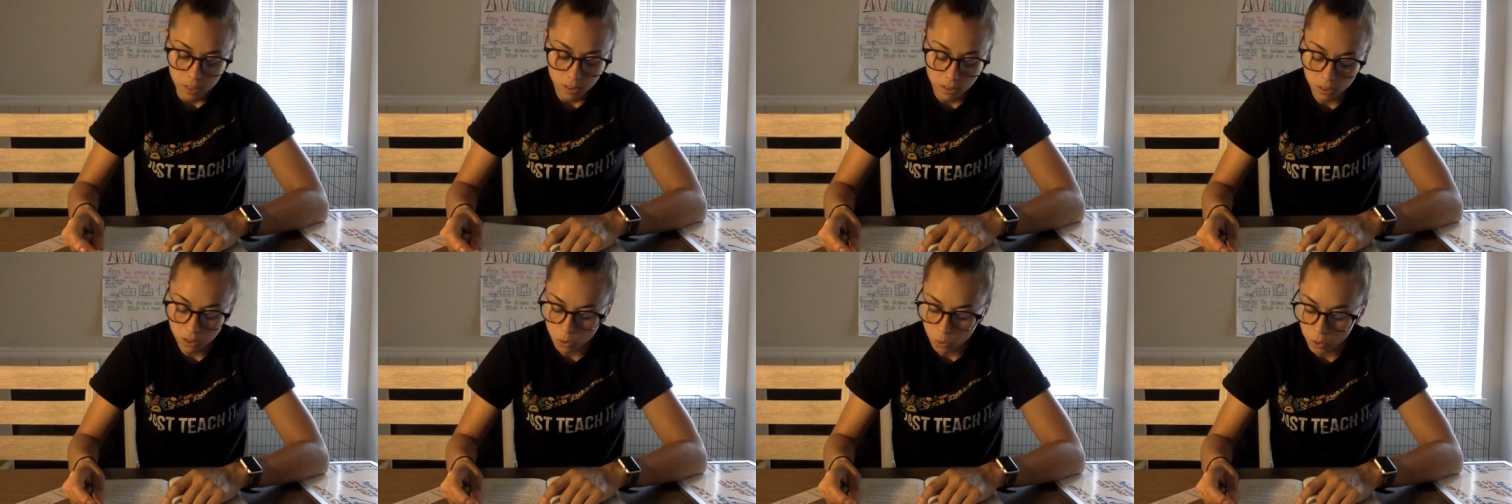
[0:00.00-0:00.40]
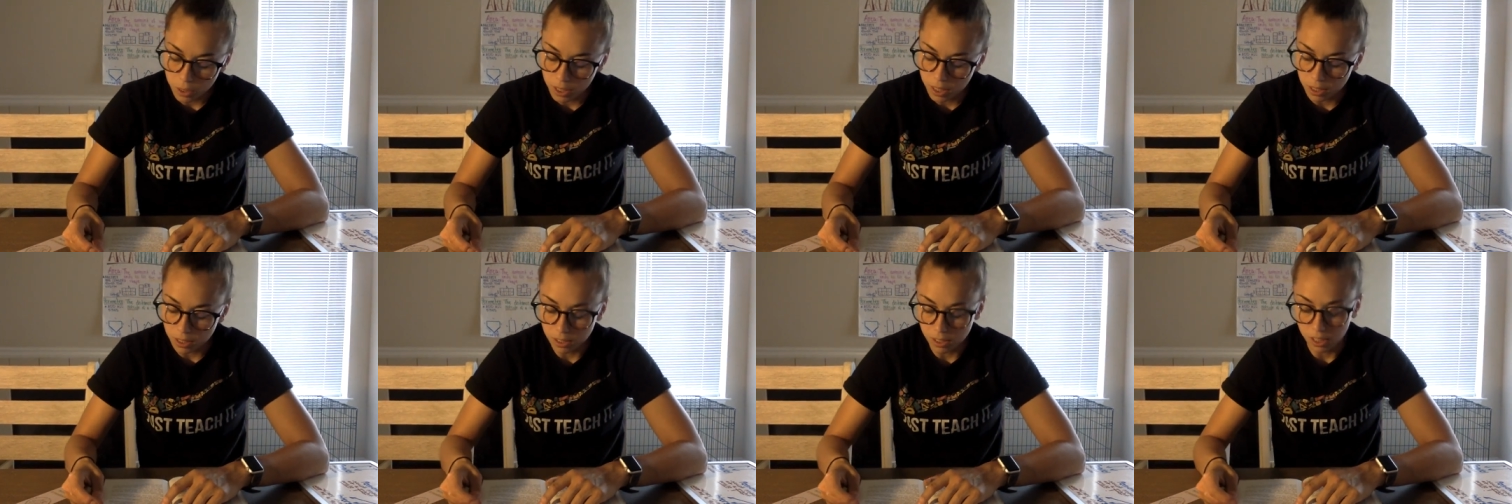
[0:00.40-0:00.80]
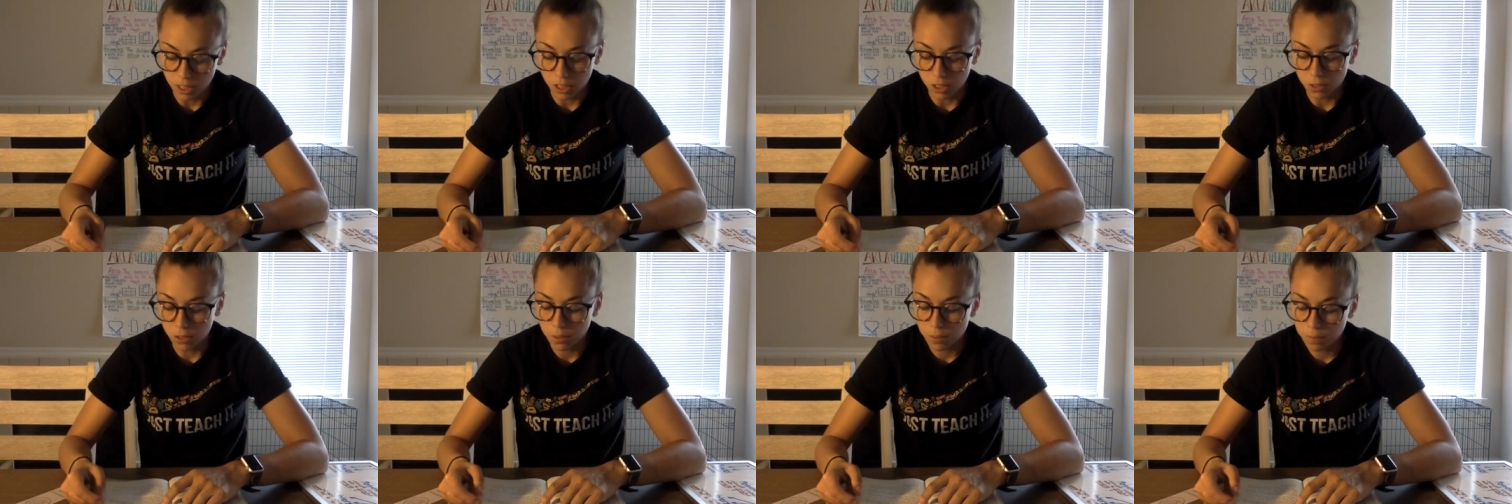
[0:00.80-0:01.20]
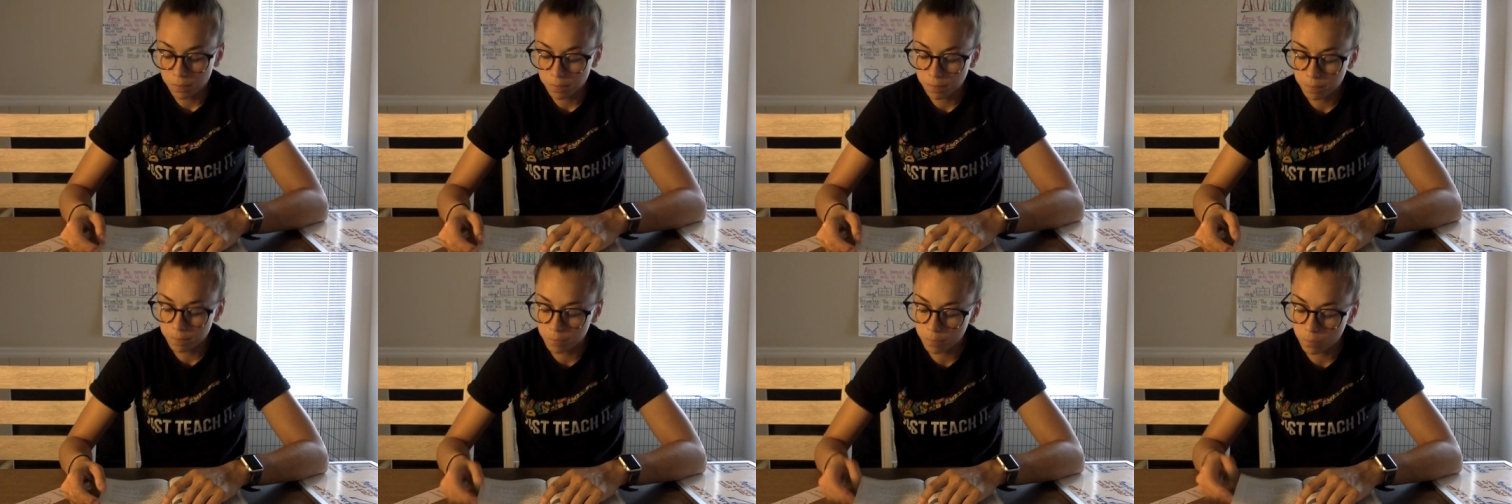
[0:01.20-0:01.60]
The story continued.
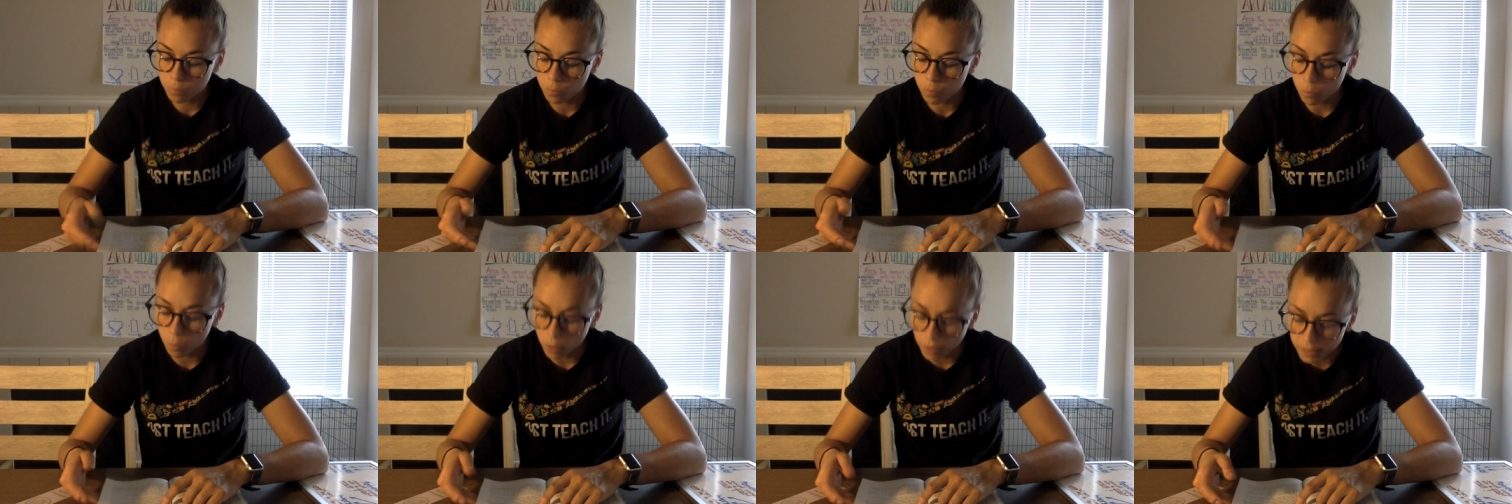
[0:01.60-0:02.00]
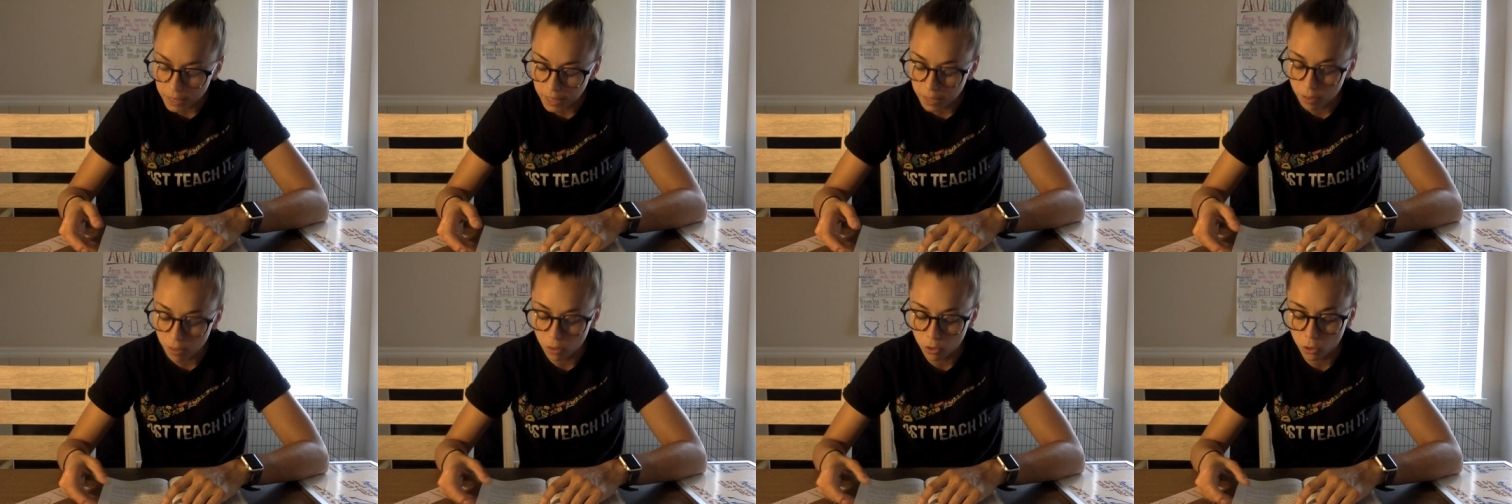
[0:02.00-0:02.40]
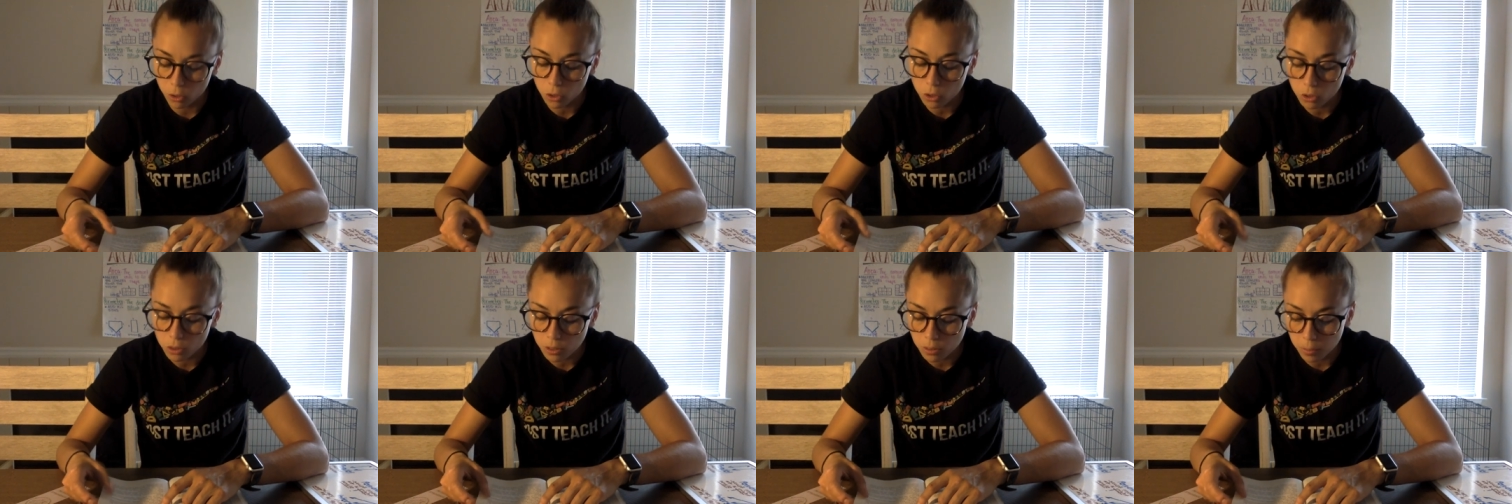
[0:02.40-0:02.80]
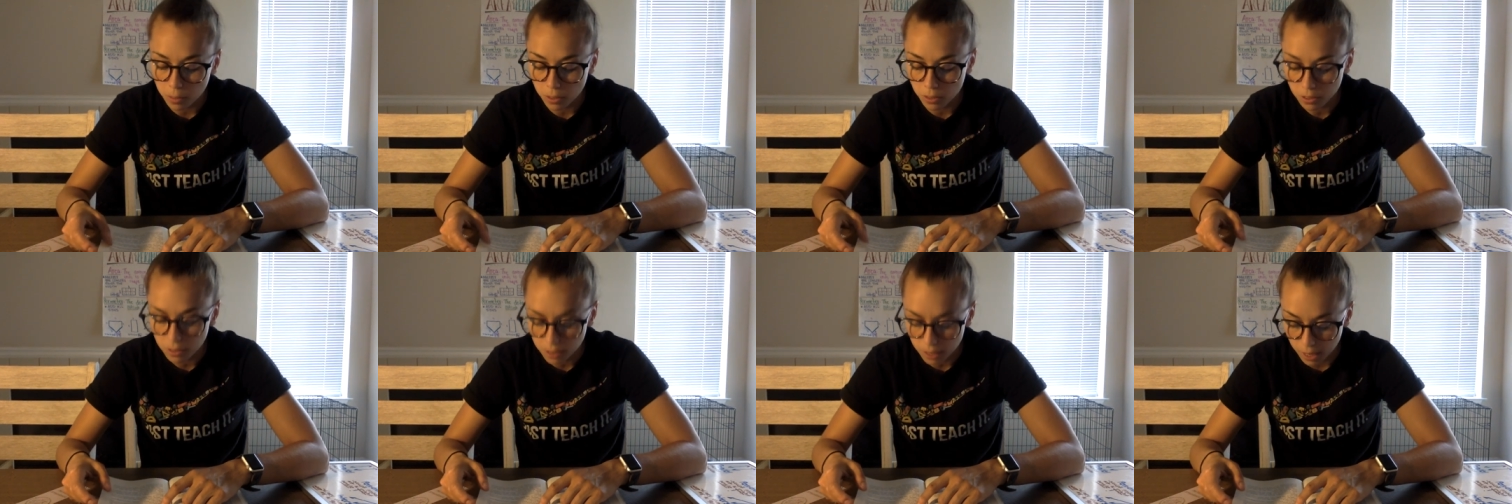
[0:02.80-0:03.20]
One day, the little girl's
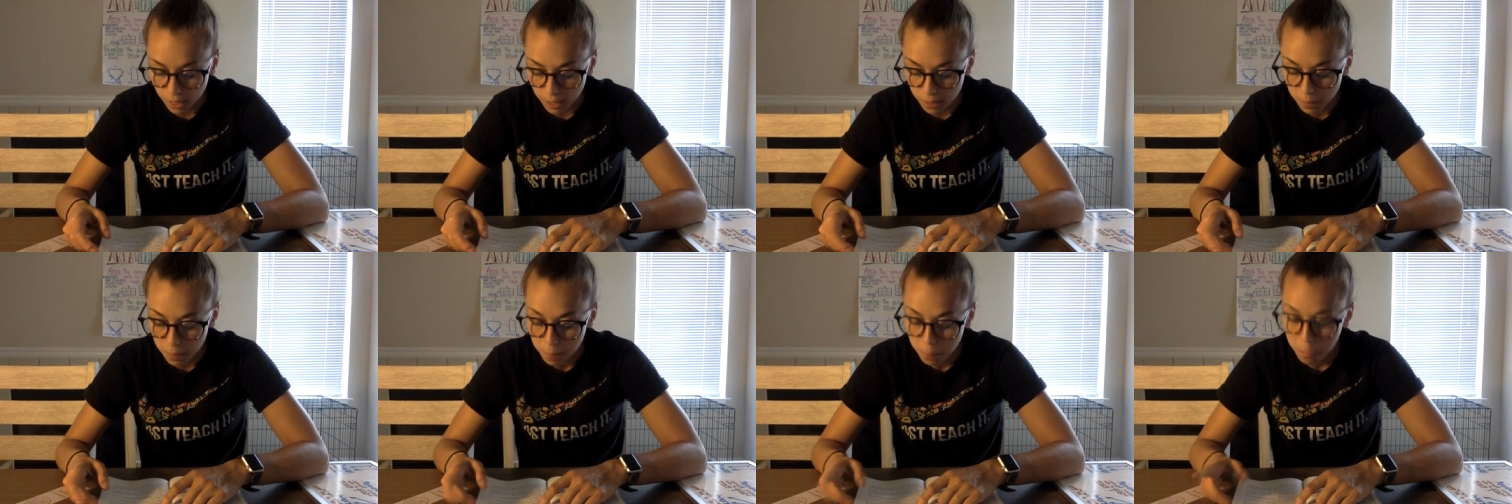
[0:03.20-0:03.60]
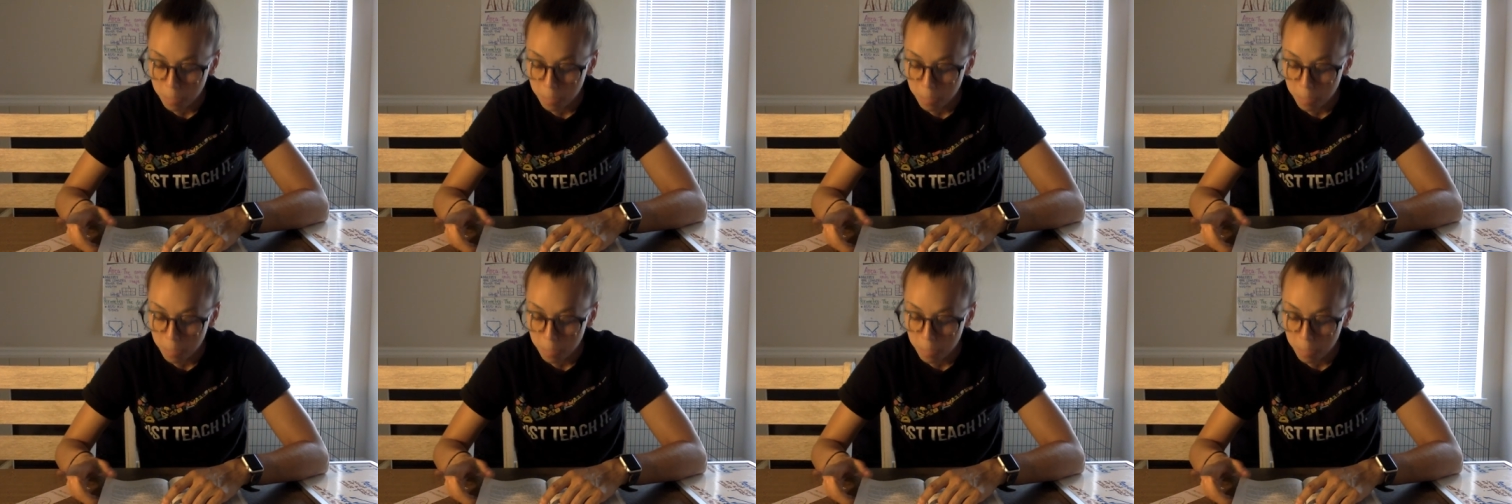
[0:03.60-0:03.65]
mother said,